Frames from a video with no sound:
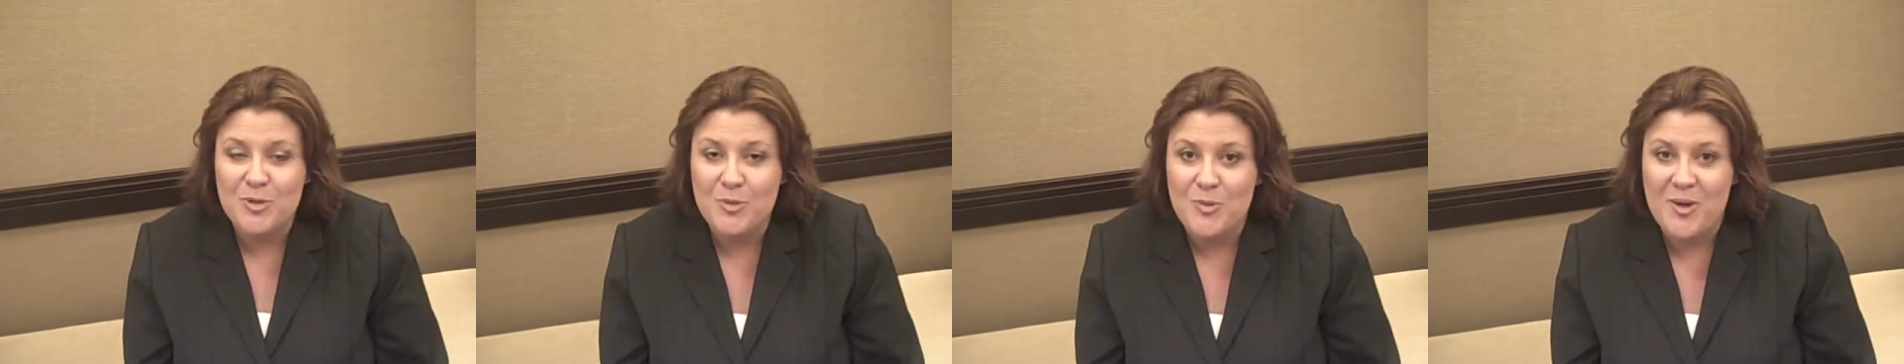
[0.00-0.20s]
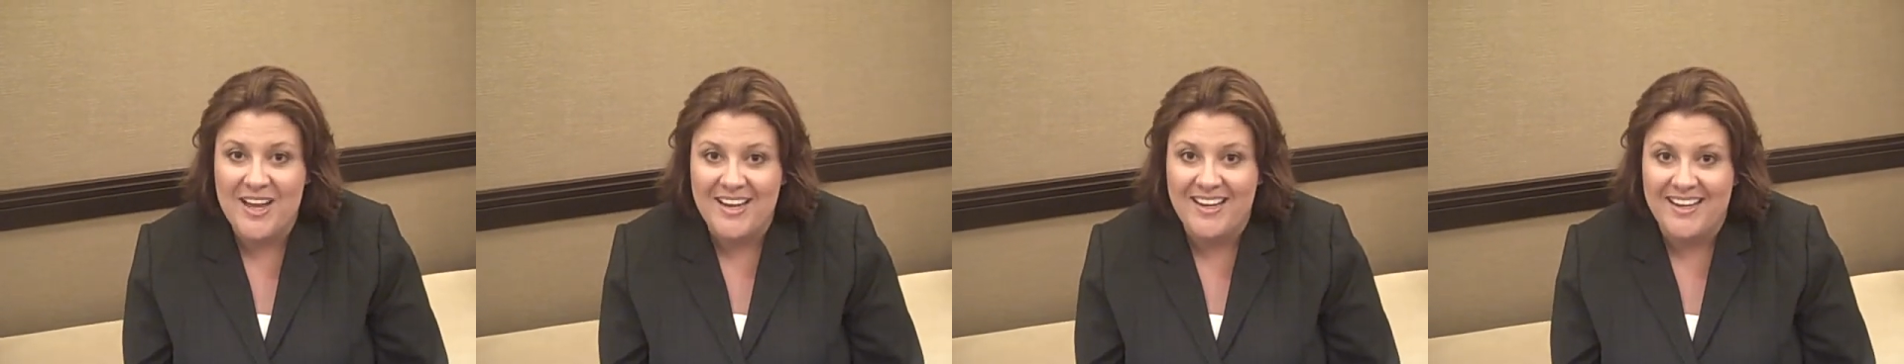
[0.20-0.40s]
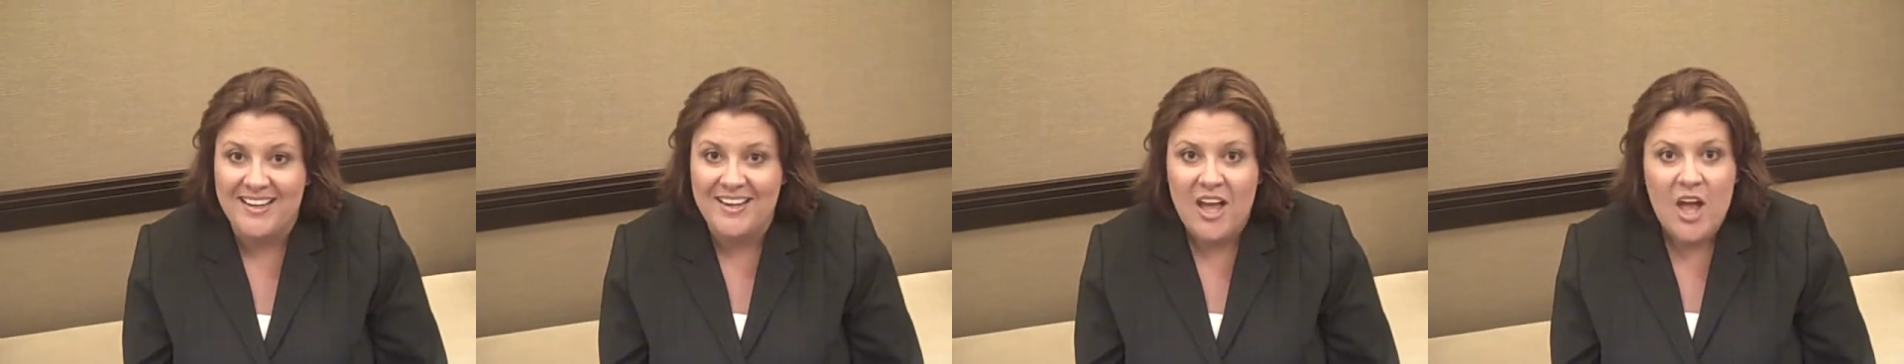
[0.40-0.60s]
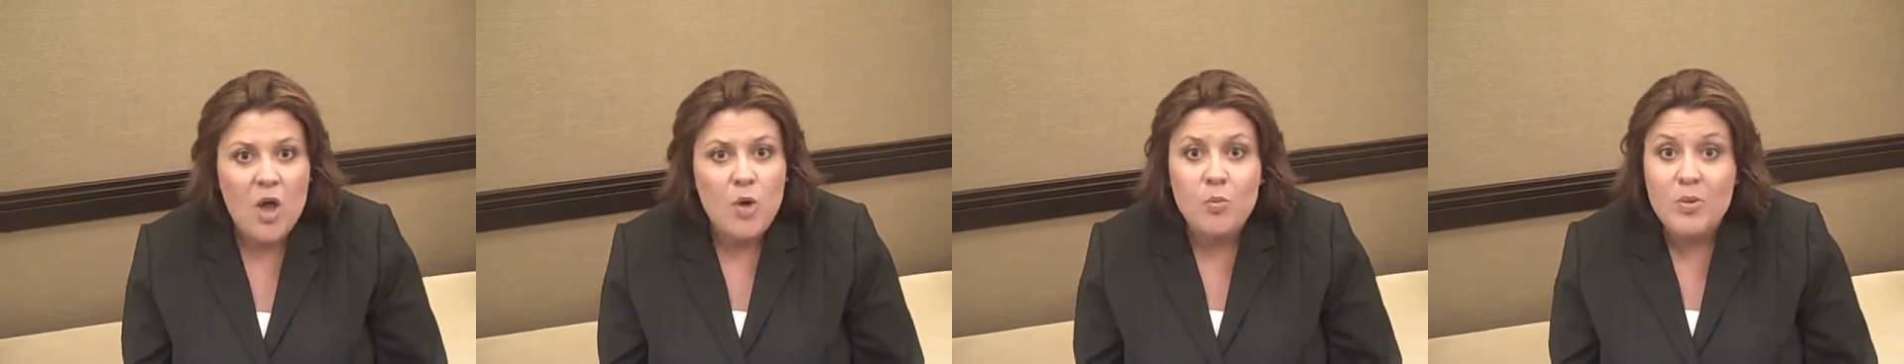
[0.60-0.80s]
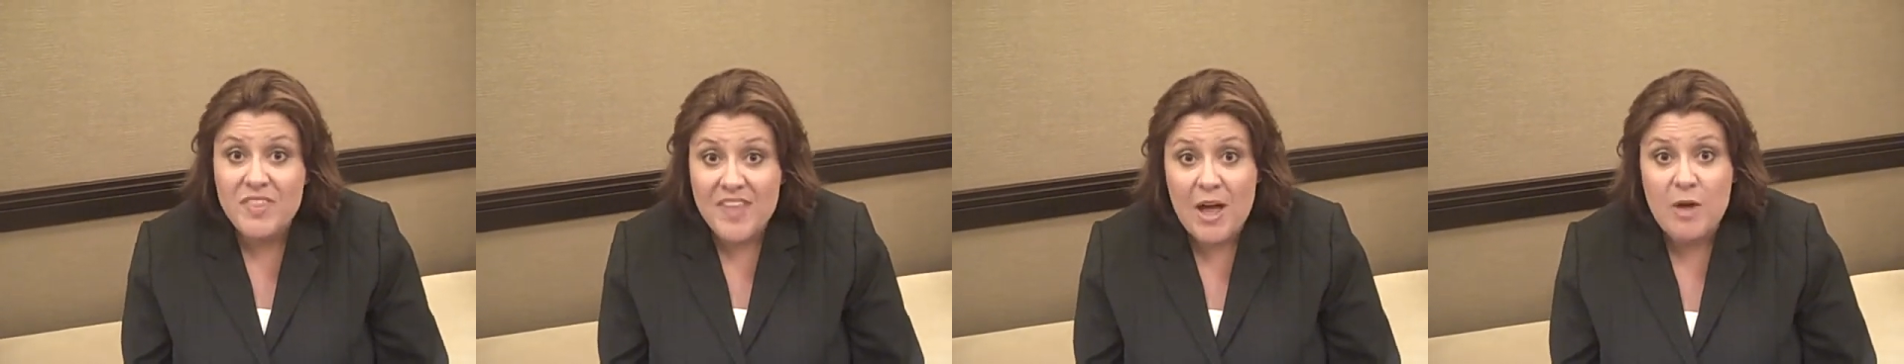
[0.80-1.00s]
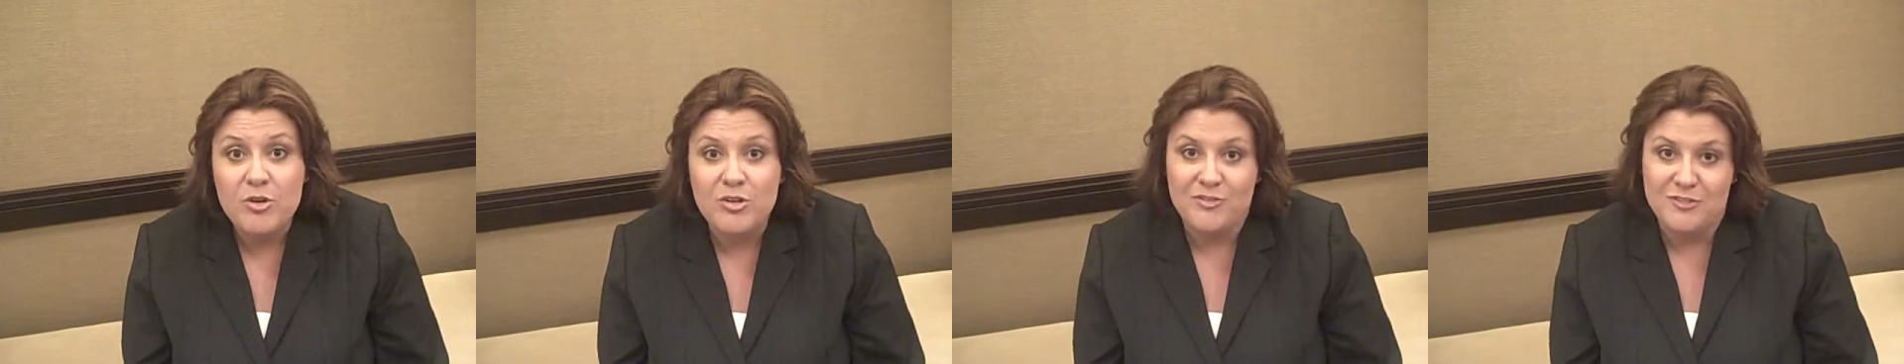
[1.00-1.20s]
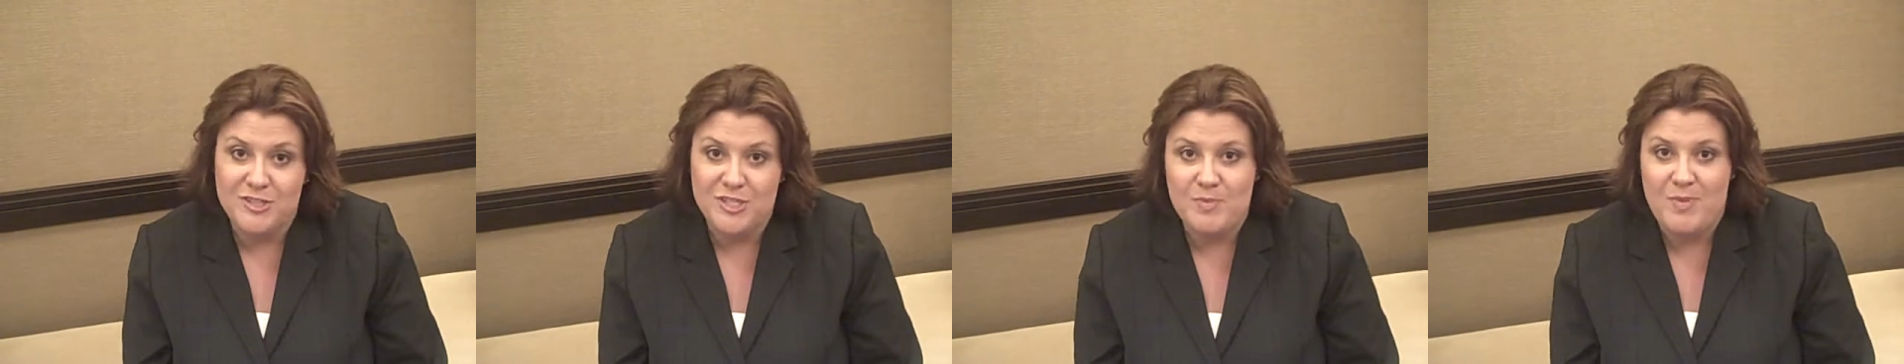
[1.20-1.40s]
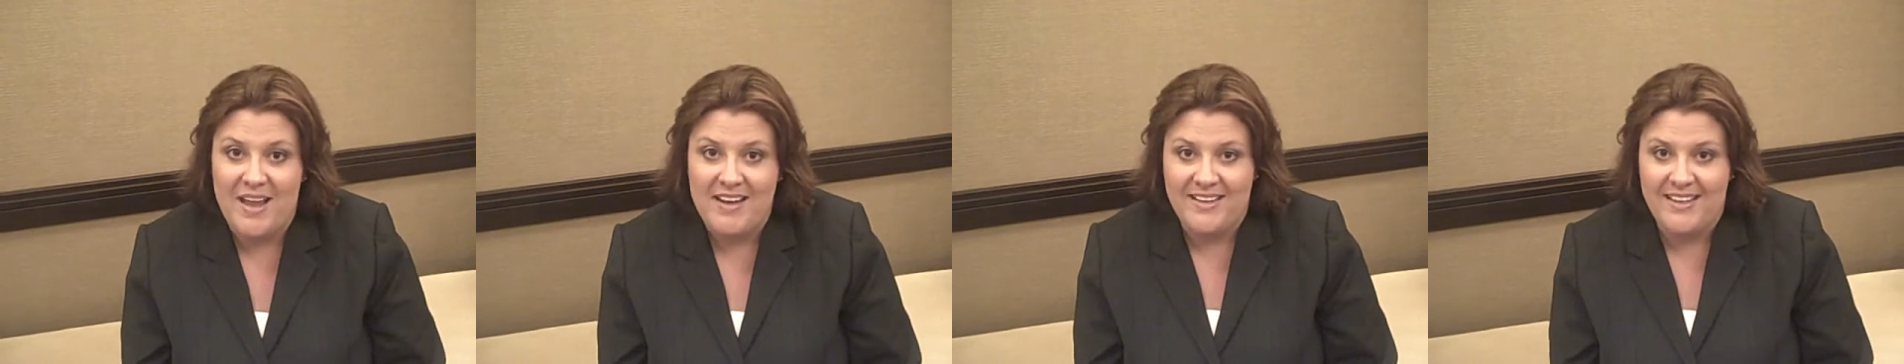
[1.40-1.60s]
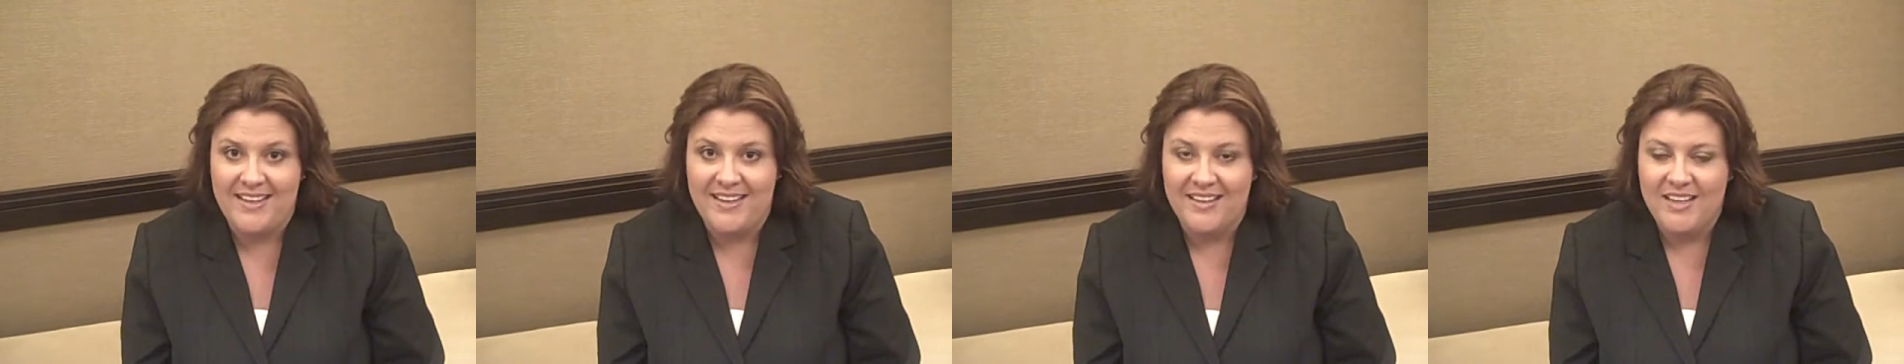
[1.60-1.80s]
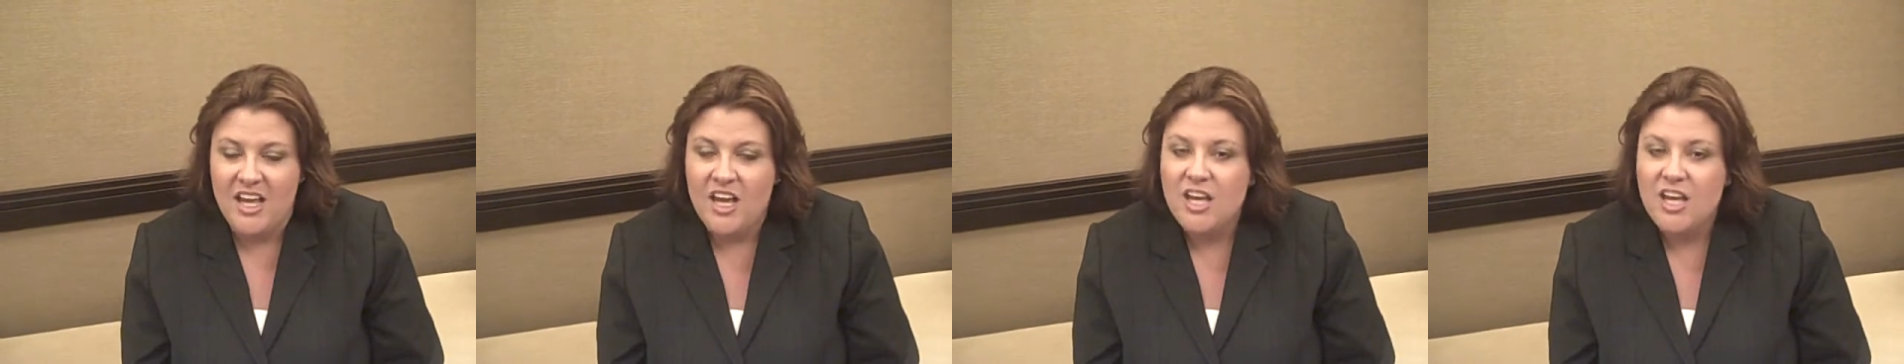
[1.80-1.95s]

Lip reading: wedding without overspending.